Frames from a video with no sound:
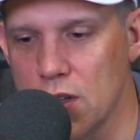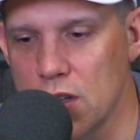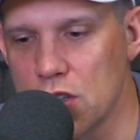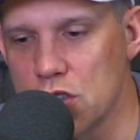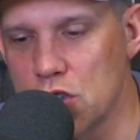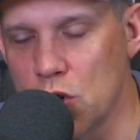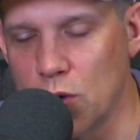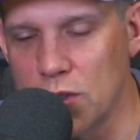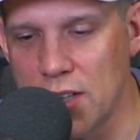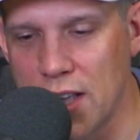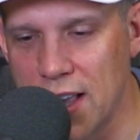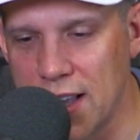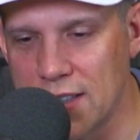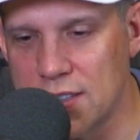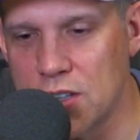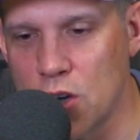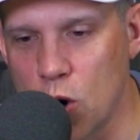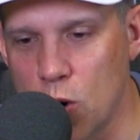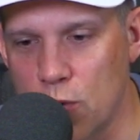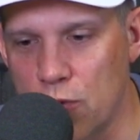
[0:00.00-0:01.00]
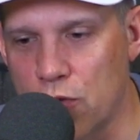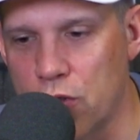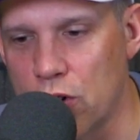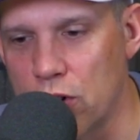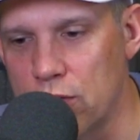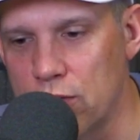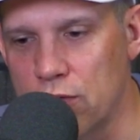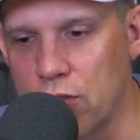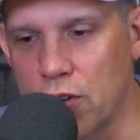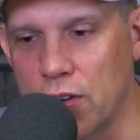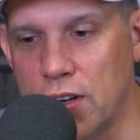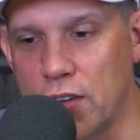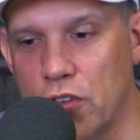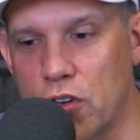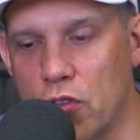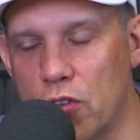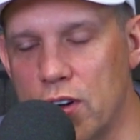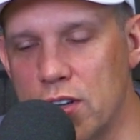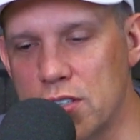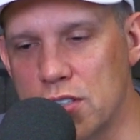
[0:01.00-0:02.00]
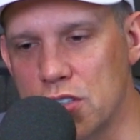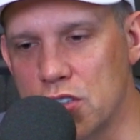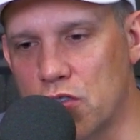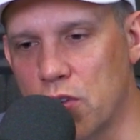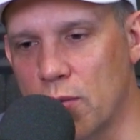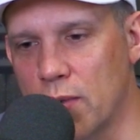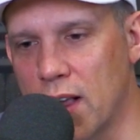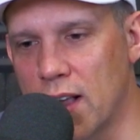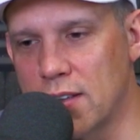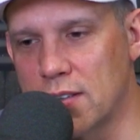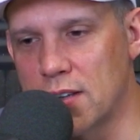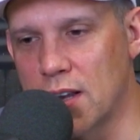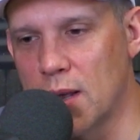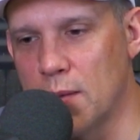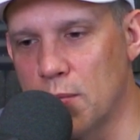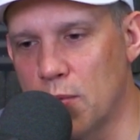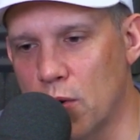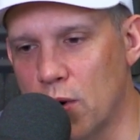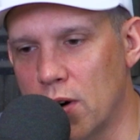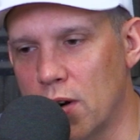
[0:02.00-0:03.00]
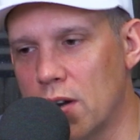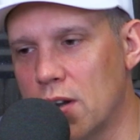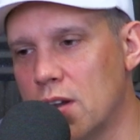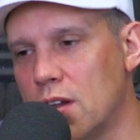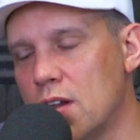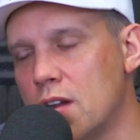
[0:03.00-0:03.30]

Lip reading: So it hits home for different reasons from that standpoint.